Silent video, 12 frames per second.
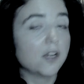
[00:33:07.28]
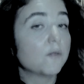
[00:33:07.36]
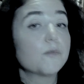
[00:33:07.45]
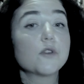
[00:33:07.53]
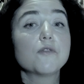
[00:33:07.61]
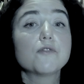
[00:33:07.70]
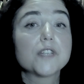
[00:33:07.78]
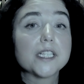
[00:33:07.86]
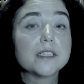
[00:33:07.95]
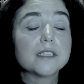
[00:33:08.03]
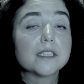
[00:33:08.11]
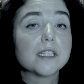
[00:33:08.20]

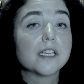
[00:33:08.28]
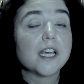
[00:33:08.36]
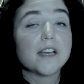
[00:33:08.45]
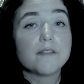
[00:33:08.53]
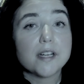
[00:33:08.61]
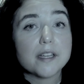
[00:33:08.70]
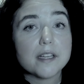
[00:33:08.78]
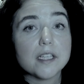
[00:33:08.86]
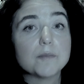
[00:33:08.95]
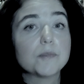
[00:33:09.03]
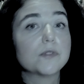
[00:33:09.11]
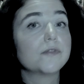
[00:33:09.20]
Proofread everything,
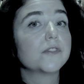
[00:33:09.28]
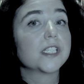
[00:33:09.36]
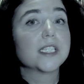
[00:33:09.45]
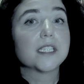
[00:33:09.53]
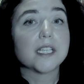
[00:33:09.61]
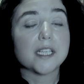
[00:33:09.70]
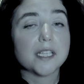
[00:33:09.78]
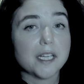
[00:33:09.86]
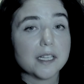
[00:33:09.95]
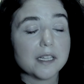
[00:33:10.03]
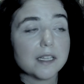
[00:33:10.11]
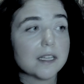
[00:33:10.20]
then proofread
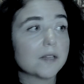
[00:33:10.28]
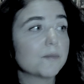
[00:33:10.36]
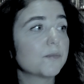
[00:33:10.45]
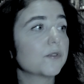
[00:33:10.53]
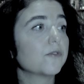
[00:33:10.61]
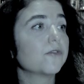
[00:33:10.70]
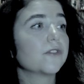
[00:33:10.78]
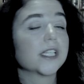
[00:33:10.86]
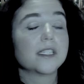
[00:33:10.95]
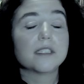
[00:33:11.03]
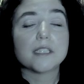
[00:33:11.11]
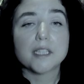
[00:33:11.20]
again, then
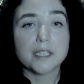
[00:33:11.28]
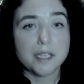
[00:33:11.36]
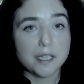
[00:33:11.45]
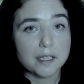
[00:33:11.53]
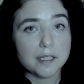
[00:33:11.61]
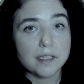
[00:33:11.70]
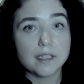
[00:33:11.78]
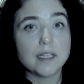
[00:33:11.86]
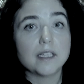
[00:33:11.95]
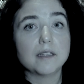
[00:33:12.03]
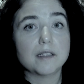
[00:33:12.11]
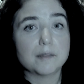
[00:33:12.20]
proofread again,
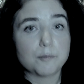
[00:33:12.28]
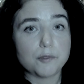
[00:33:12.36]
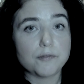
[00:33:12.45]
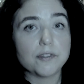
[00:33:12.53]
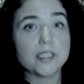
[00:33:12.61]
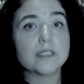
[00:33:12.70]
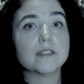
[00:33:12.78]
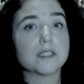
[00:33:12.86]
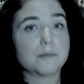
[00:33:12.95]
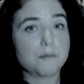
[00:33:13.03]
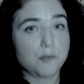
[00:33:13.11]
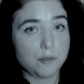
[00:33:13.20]
then proofread
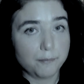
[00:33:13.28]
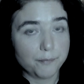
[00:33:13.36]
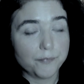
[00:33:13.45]
some more.